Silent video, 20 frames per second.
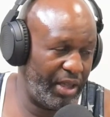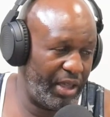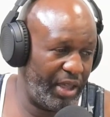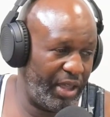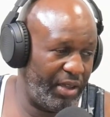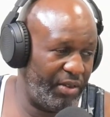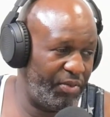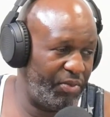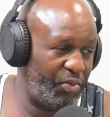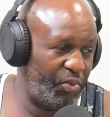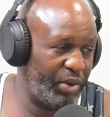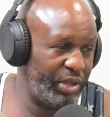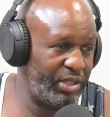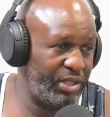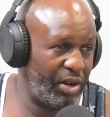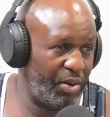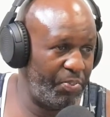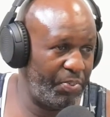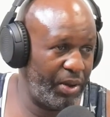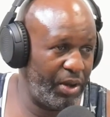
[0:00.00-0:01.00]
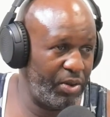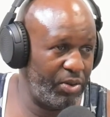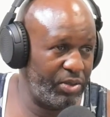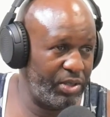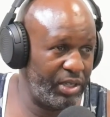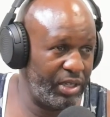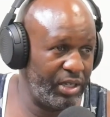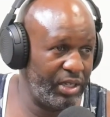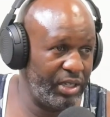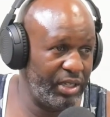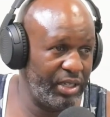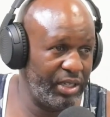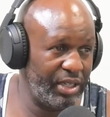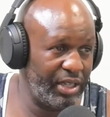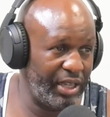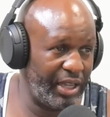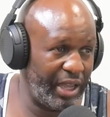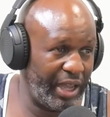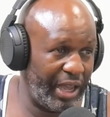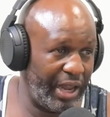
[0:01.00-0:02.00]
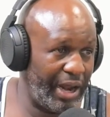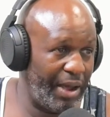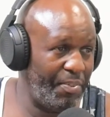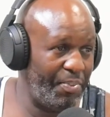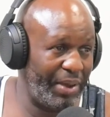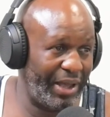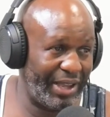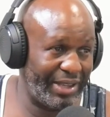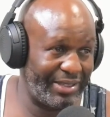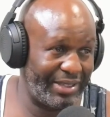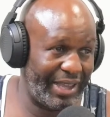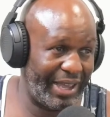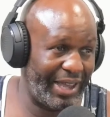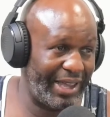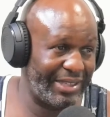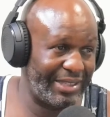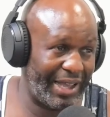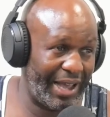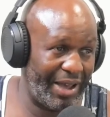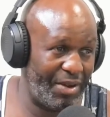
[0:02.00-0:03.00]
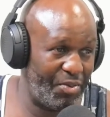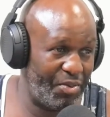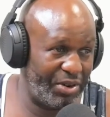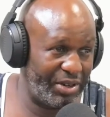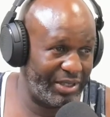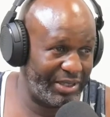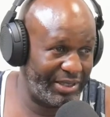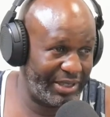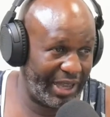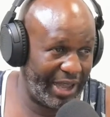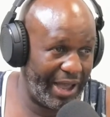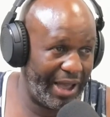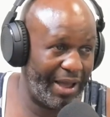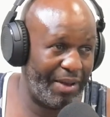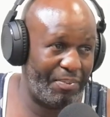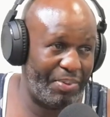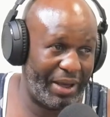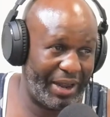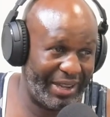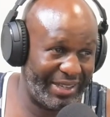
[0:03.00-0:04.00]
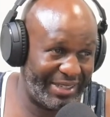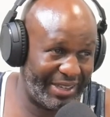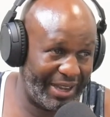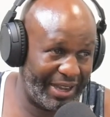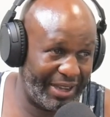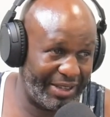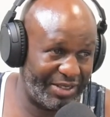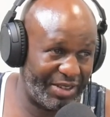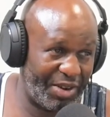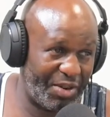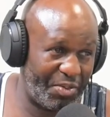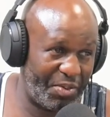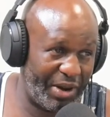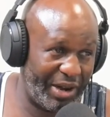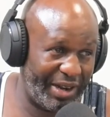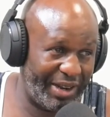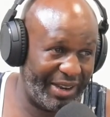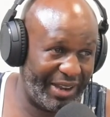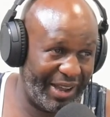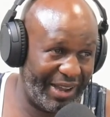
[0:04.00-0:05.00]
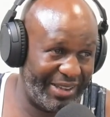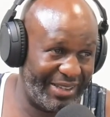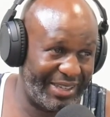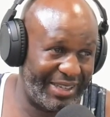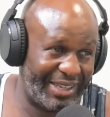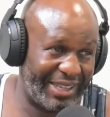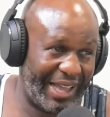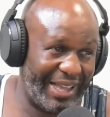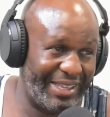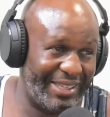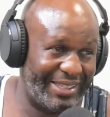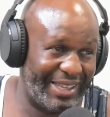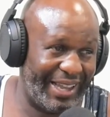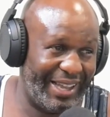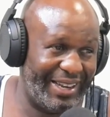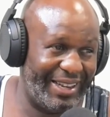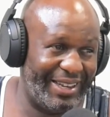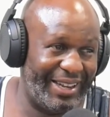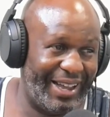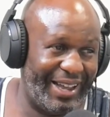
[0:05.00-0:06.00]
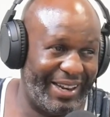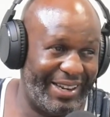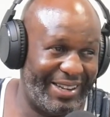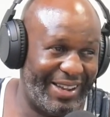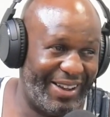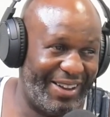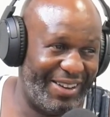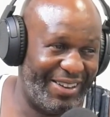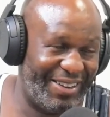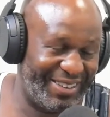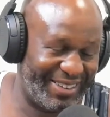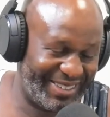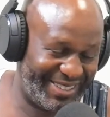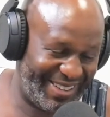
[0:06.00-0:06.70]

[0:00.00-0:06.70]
If we start posing and I pass gas, I want to say I apologize already. I just ate a hot dog.